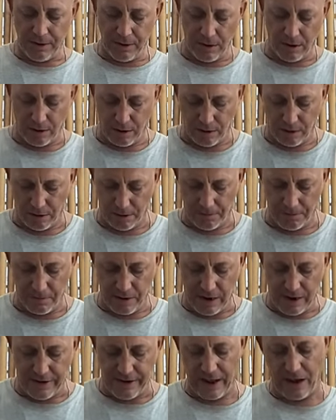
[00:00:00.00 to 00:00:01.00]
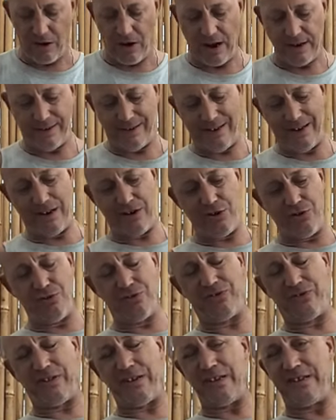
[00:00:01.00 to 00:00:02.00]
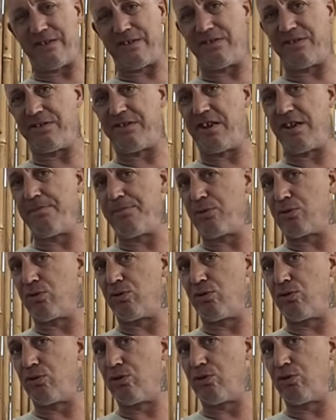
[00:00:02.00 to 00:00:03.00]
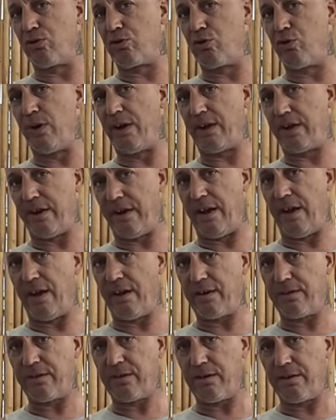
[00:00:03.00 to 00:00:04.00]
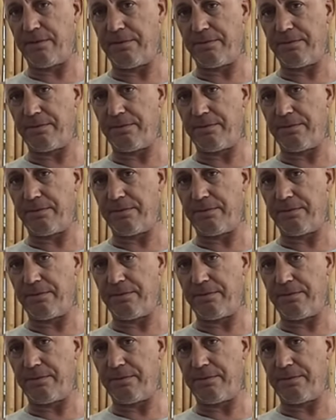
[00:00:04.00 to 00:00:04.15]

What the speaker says: Now, I didn't use these as the typical quick connect.